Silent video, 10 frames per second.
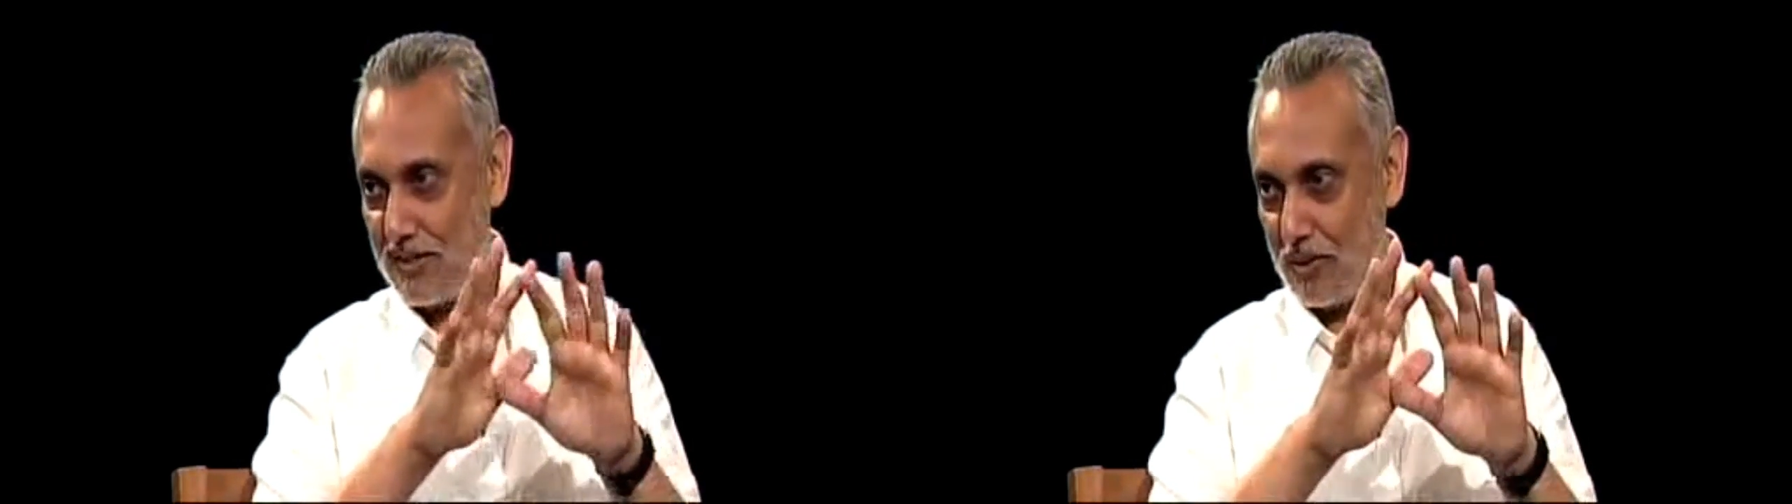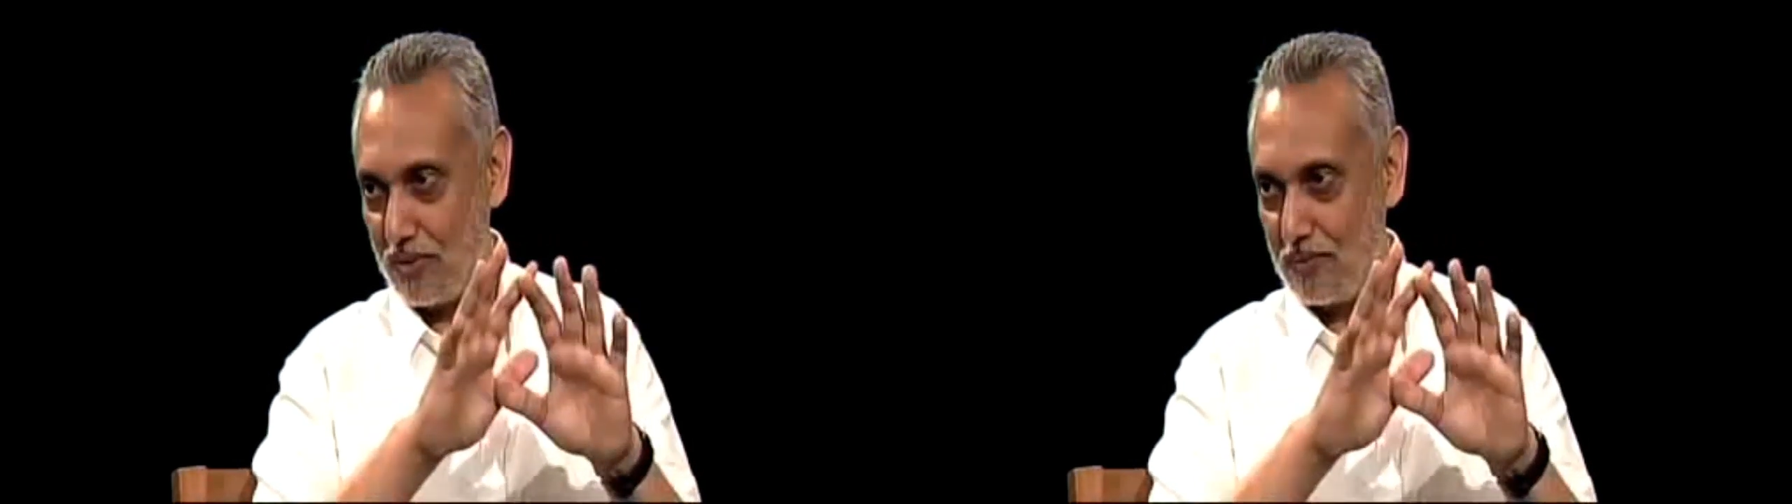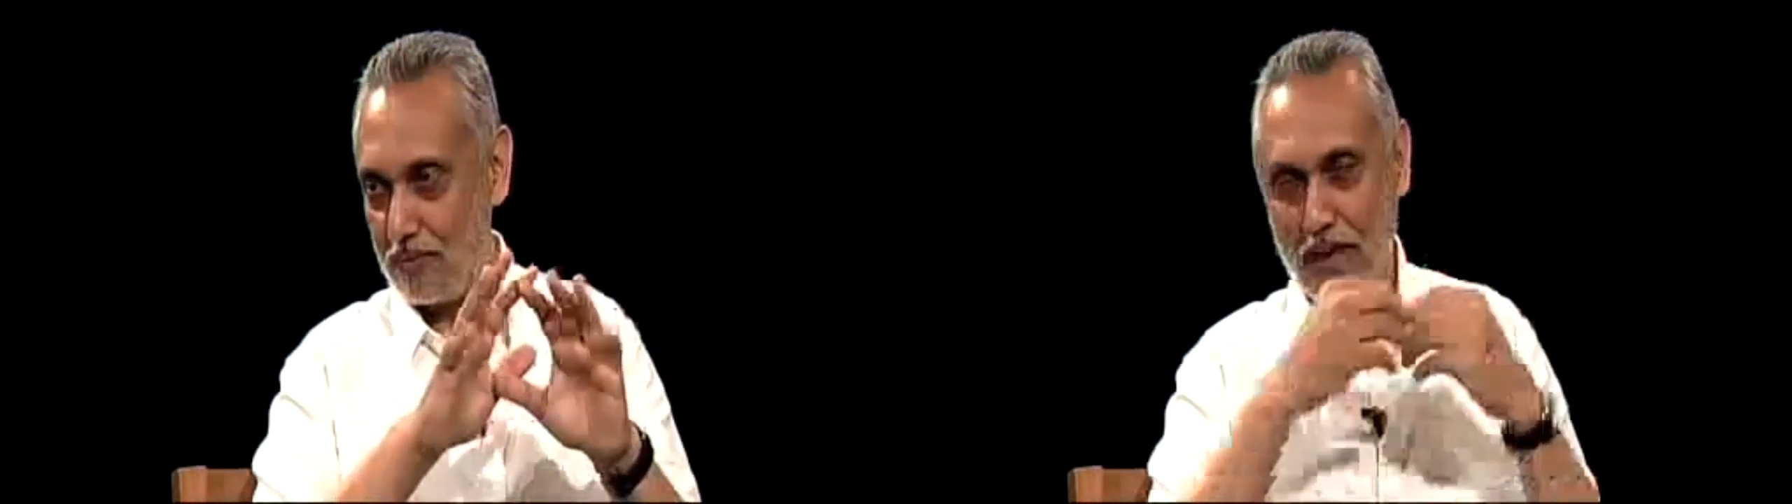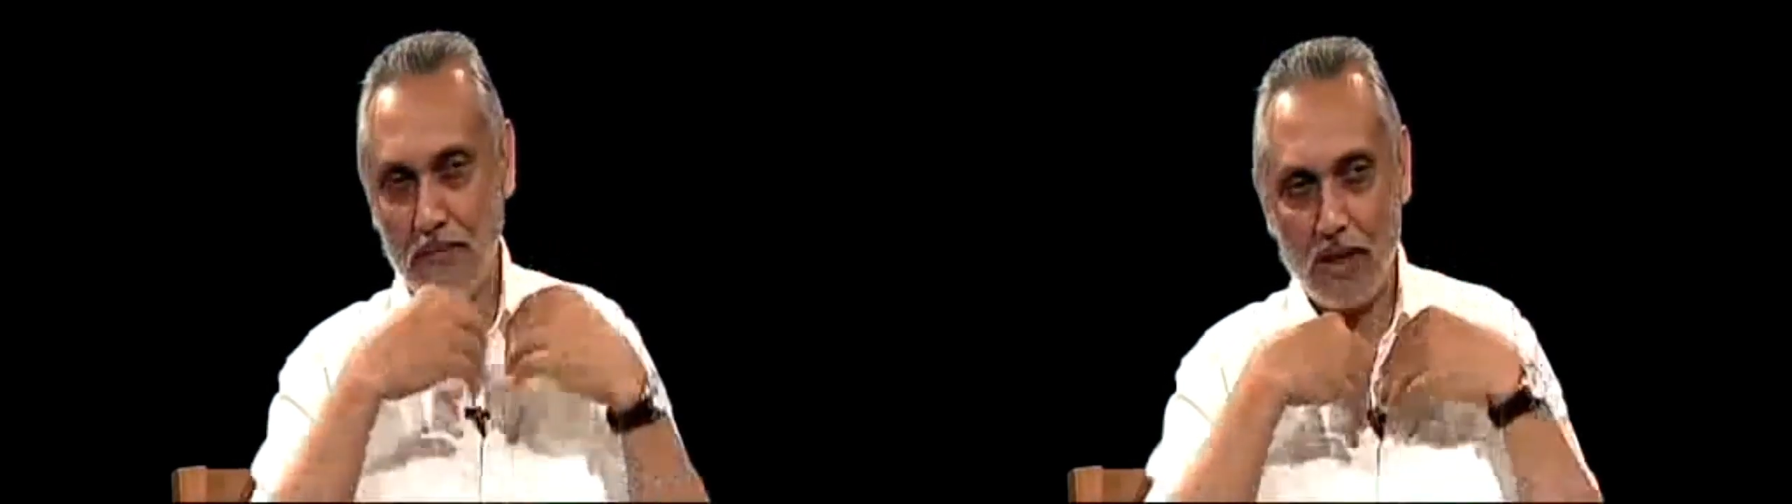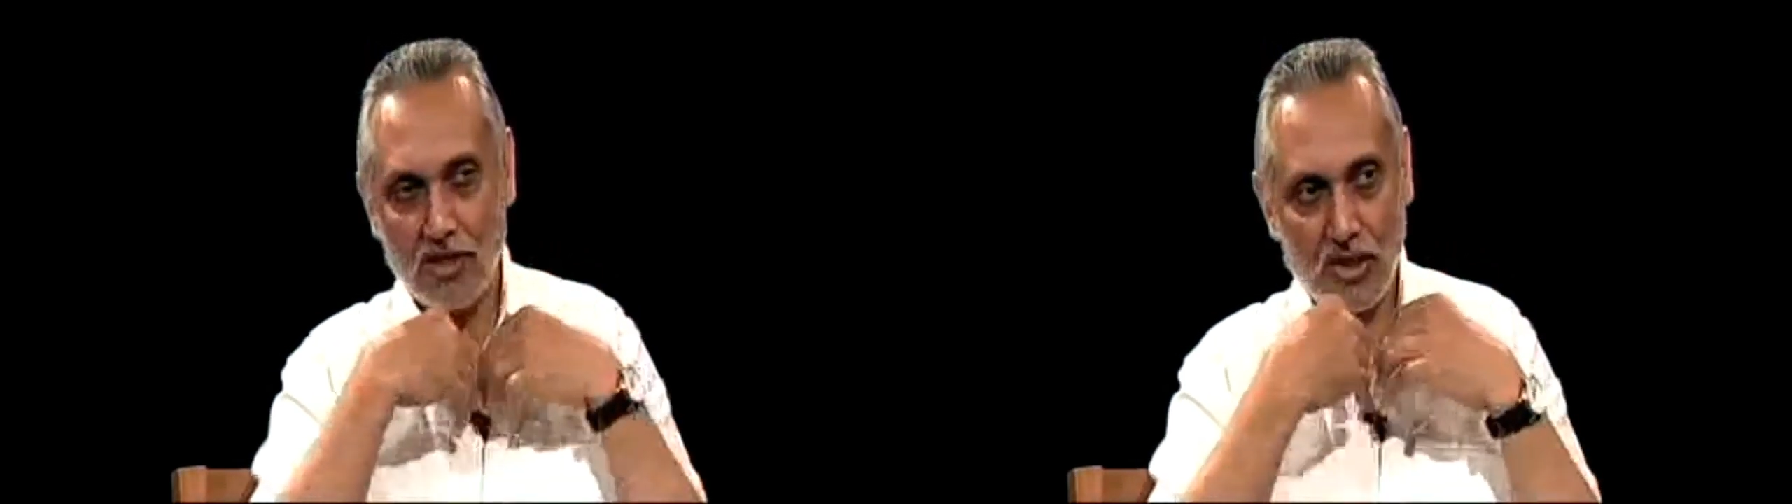My
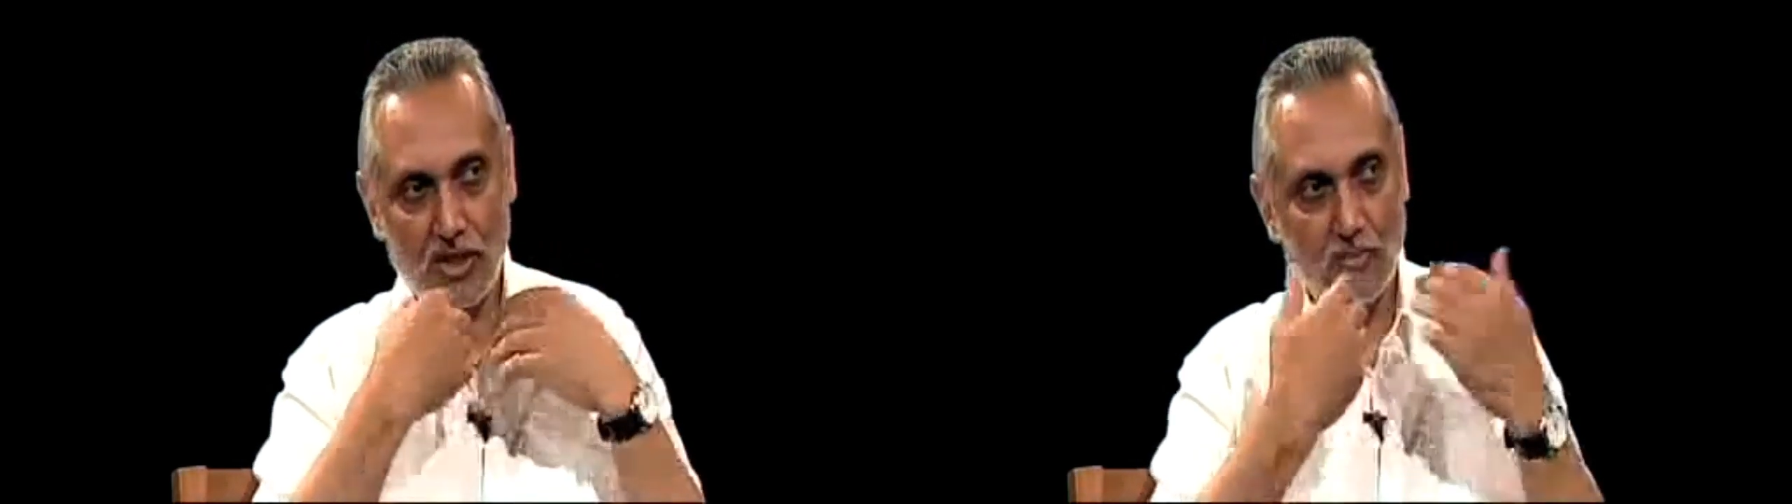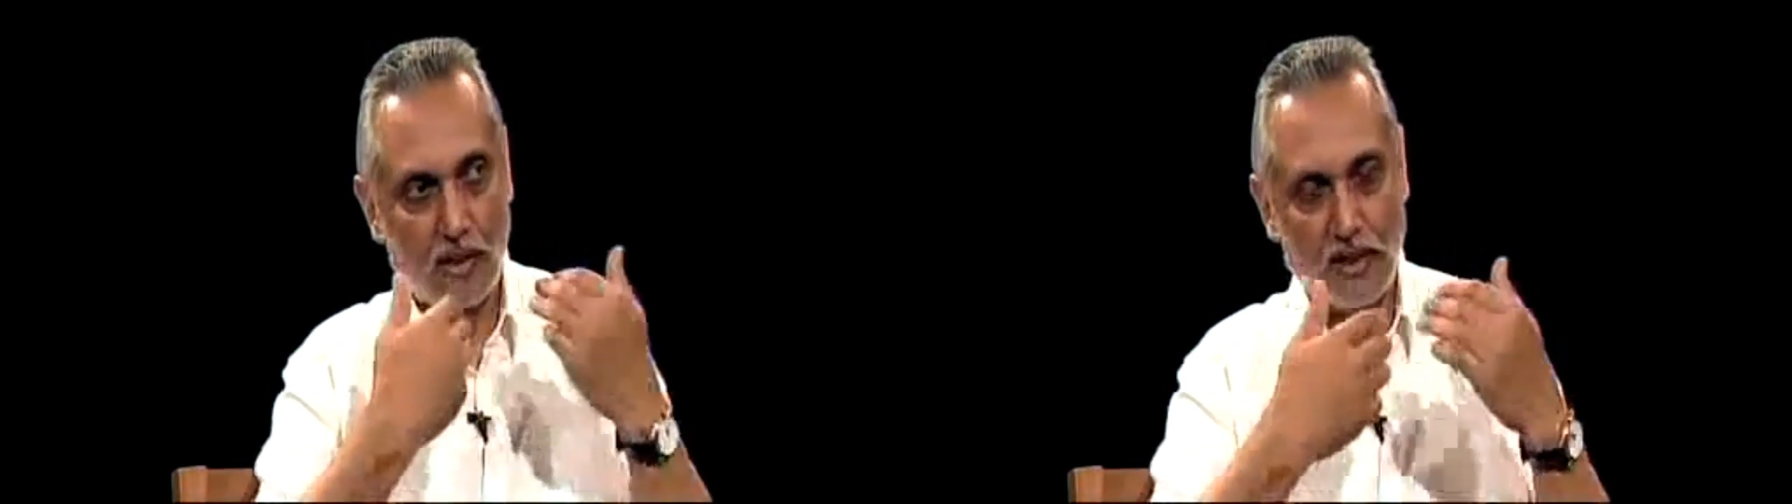emergence.